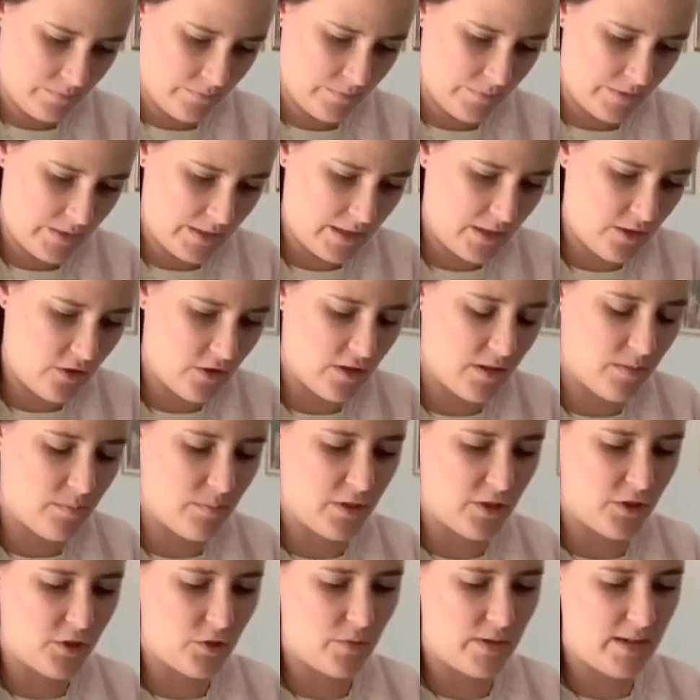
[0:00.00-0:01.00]
And you're gonna
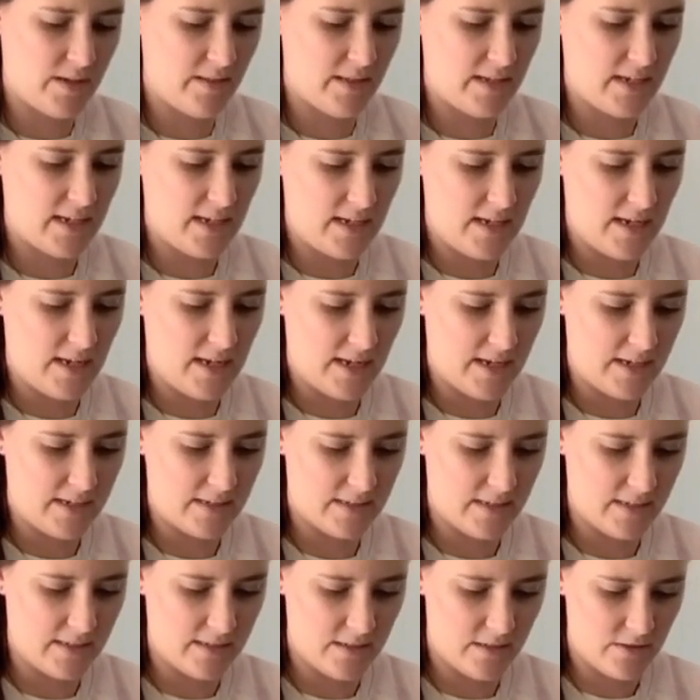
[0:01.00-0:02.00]
brush away like any
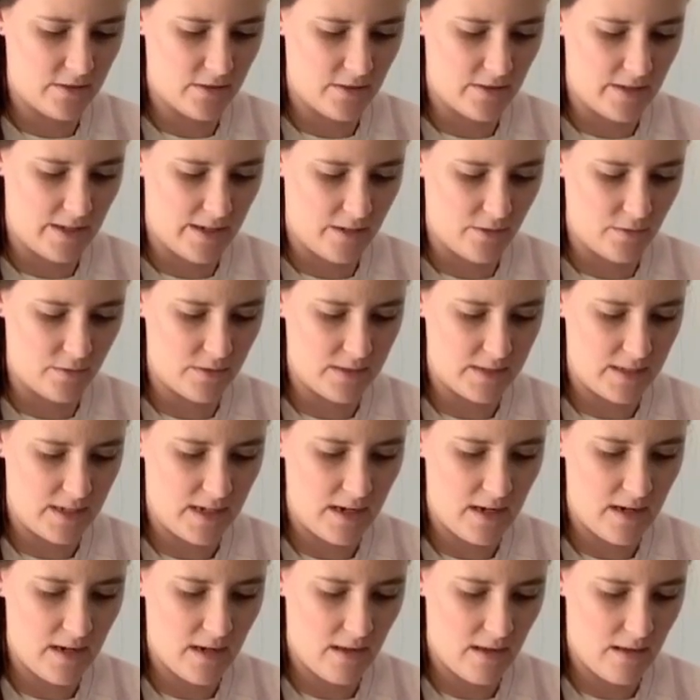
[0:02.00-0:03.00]
excess that's on the
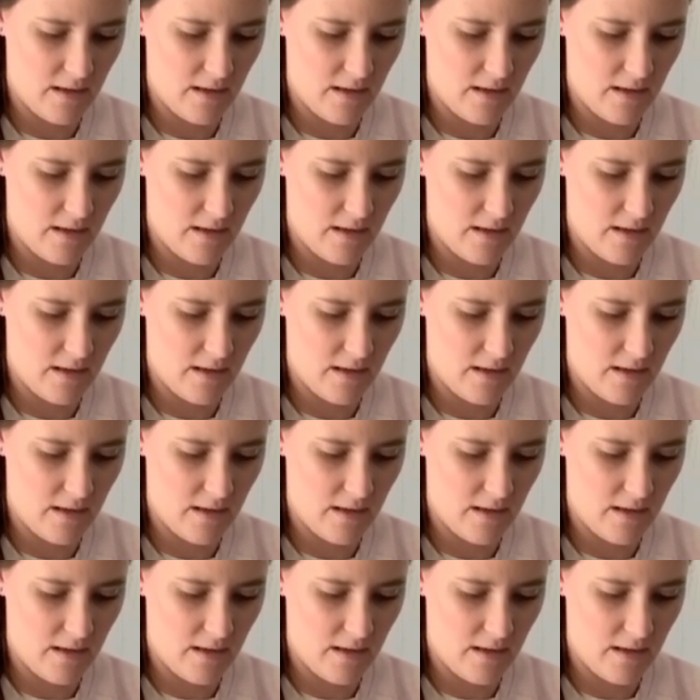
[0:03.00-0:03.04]
outside